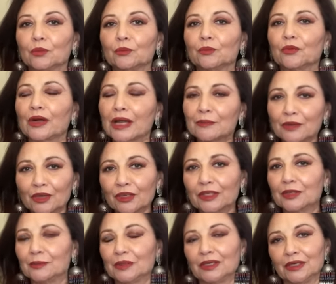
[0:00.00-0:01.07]
primarily
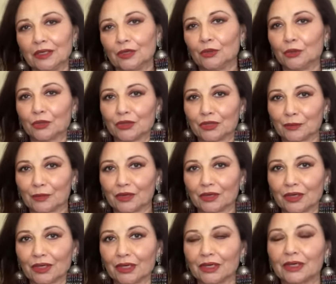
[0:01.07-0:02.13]
be in North
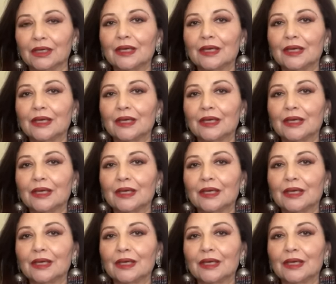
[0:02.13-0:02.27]
America,